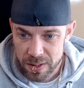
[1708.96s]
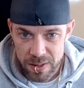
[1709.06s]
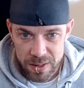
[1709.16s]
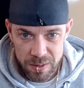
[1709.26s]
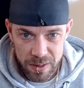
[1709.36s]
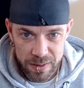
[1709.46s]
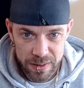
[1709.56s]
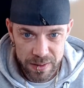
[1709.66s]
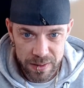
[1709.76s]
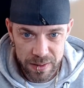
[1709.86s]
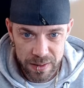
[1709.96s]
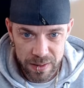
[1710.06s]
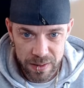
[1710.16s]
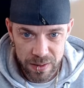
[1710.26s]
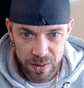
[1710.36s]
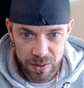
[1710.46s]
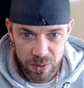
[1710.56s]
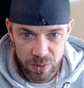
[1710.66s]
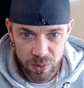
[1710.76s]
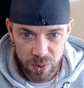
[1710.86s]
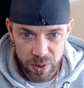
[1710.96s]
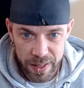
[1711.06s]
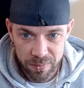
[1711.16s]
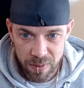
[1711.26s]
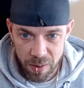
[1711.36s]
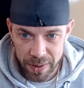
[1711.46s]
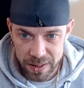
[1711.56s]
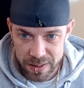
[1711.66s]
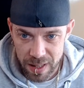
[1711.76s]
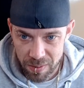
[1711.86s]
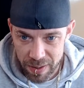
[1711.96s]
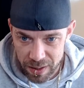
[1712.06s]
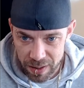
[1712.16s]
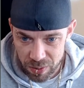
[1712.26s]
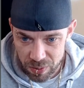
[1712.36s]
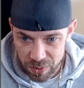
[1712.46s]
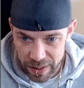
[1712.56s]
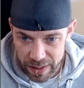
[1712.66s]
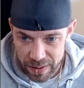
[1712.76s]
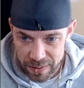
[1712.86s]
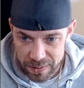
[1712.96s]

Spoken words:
So Ork heroic turret core there.